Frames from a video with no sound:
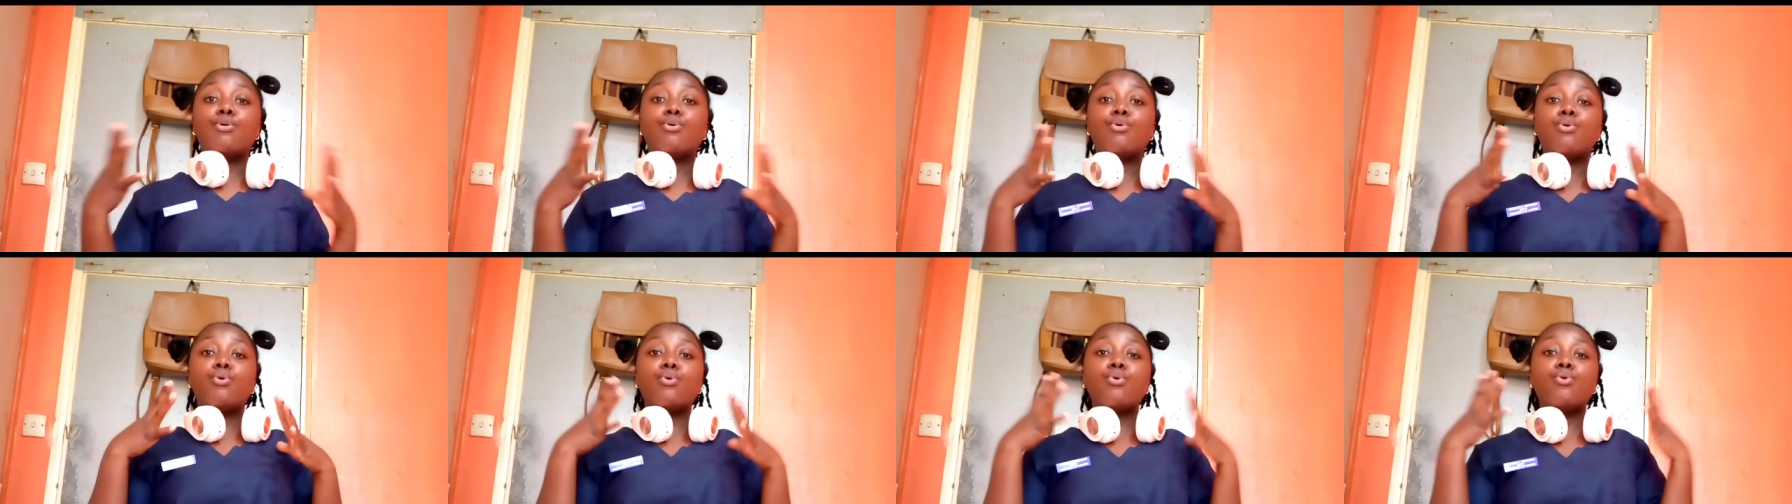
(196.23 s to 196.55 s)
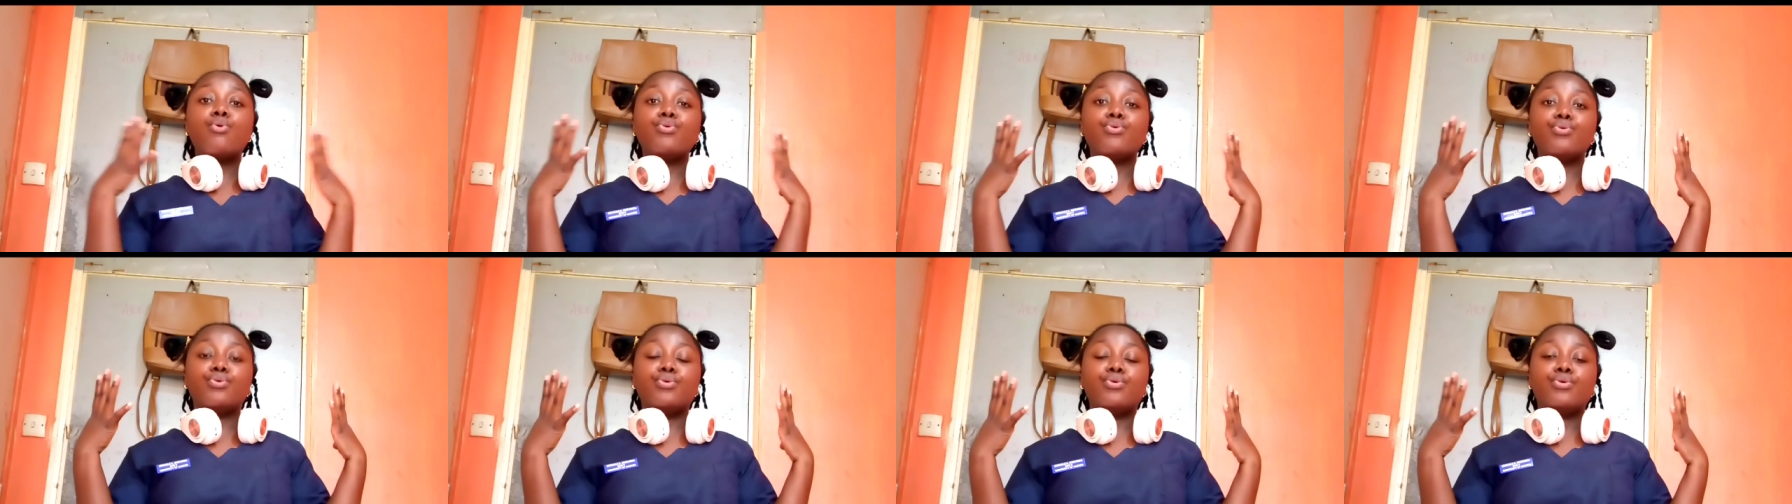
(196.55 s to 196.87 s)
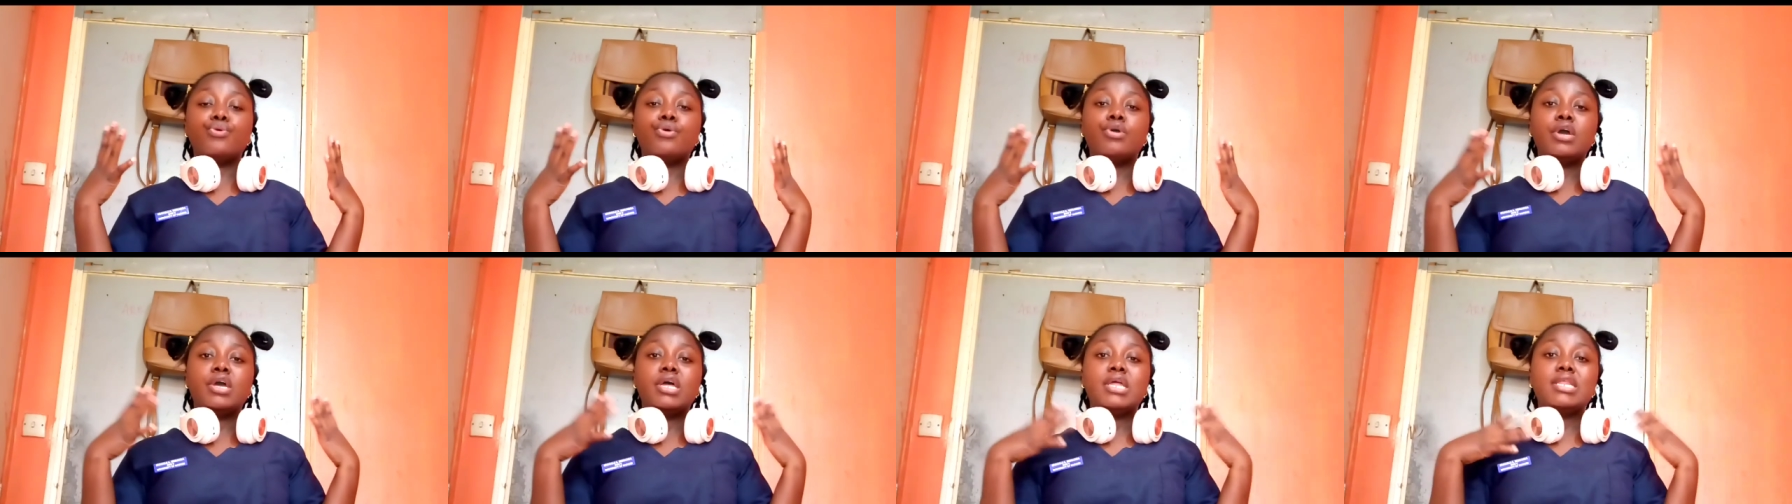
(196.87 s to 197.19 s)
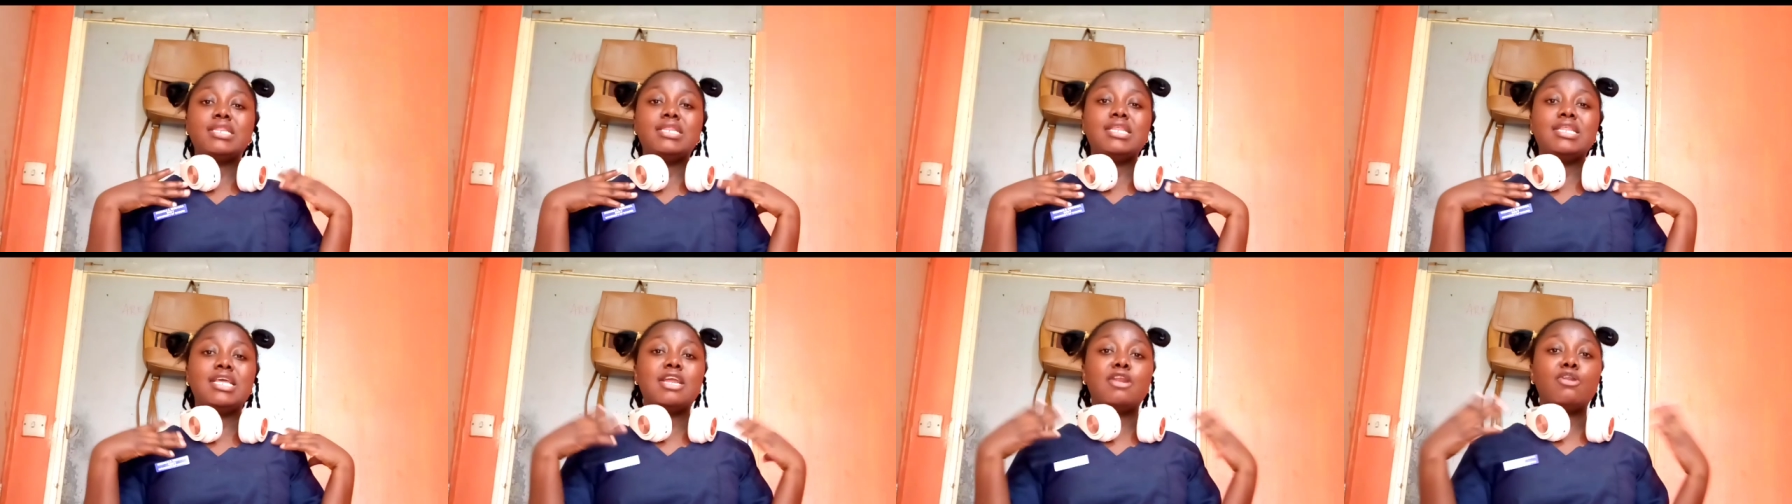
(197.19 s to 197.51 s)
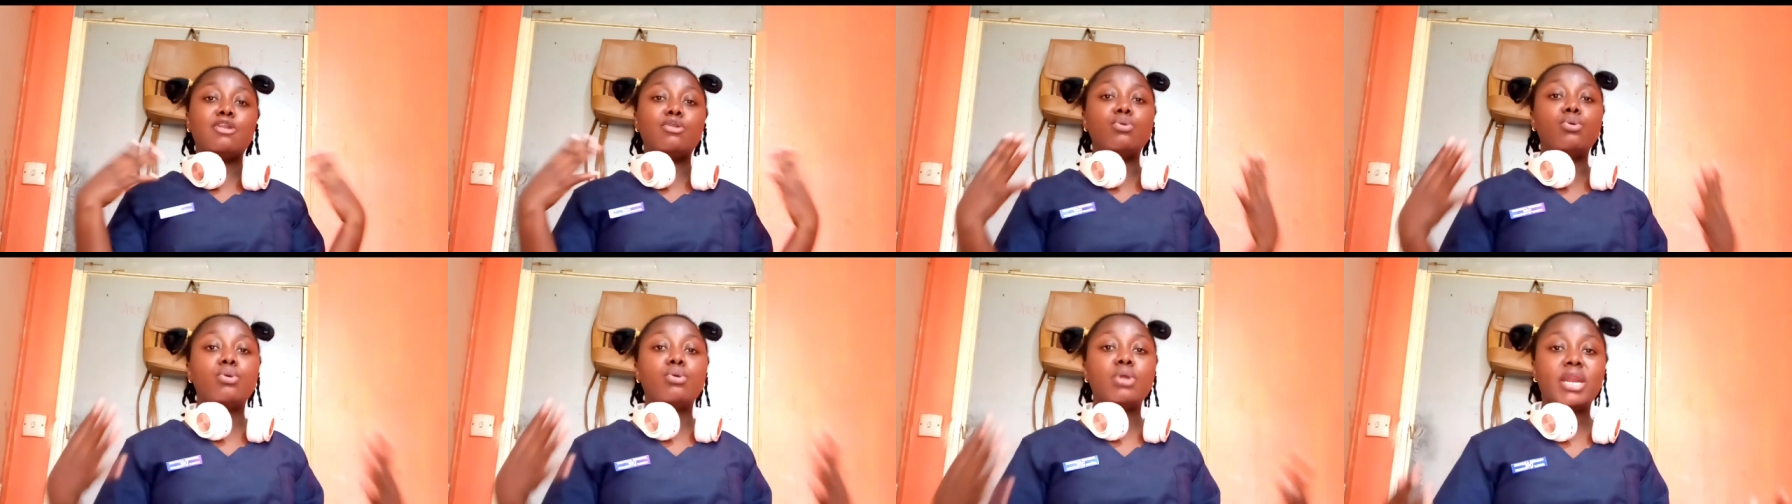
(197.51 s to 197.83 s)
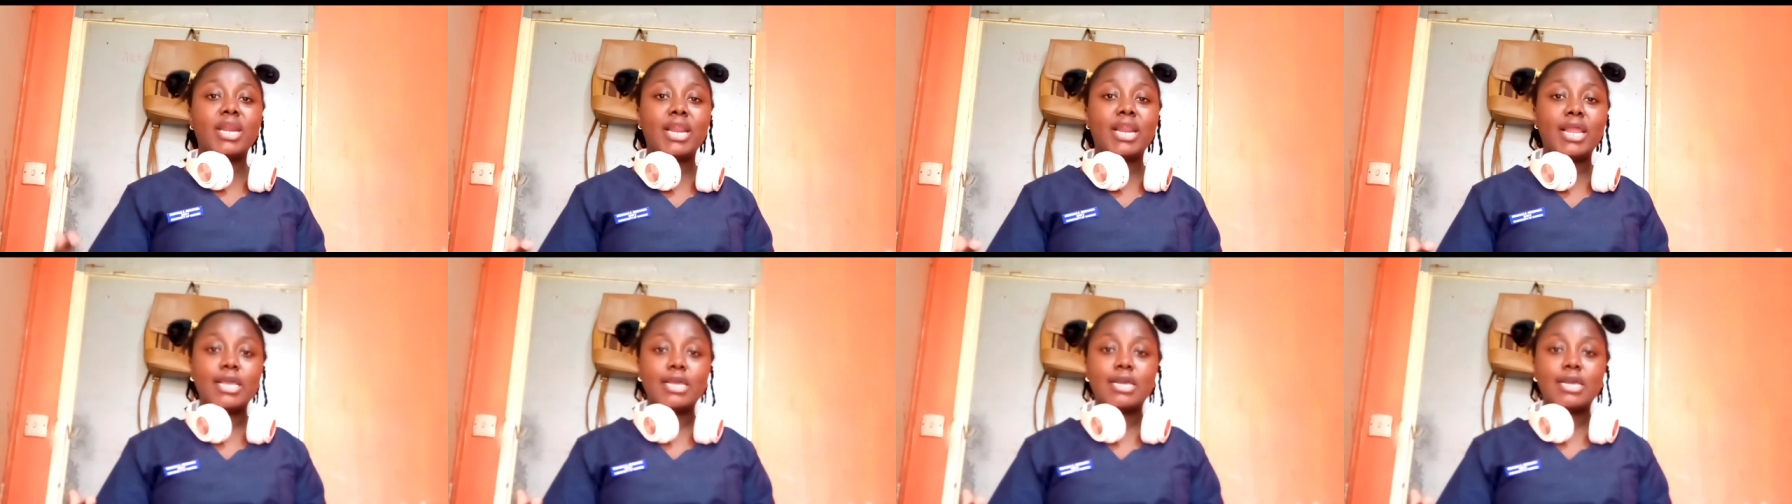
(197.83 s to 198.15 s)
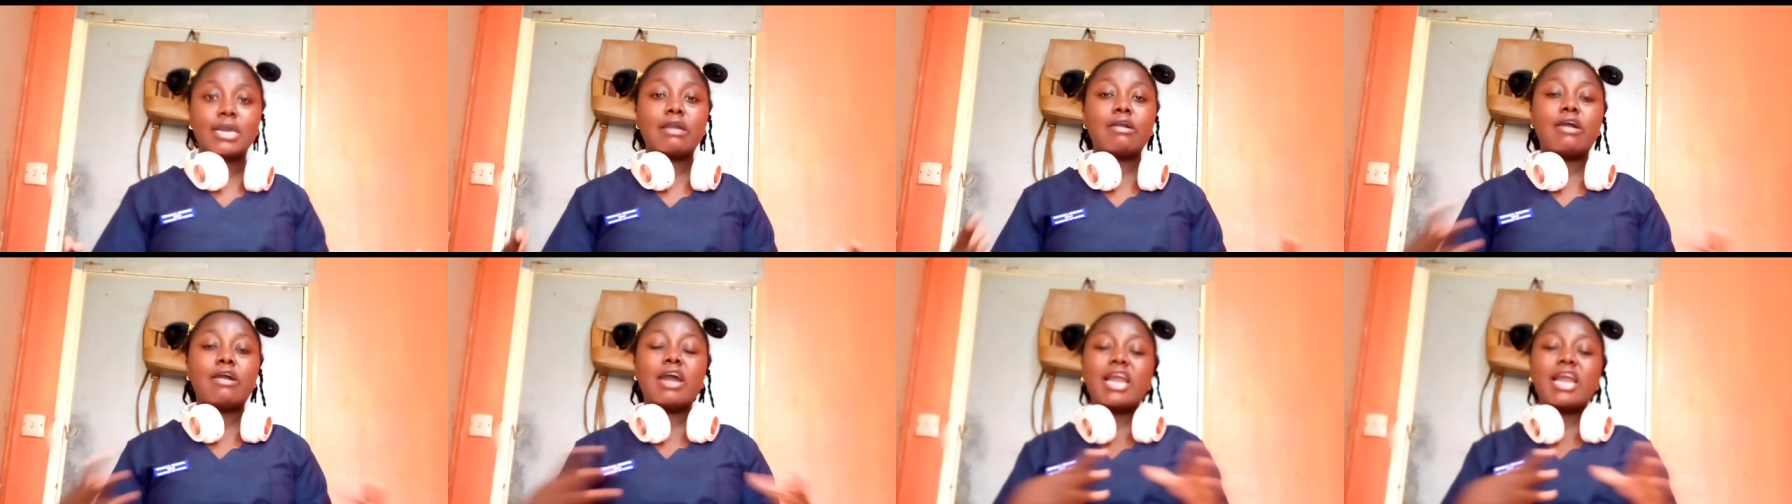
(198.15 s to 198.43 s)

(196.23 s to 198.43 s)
who they look like.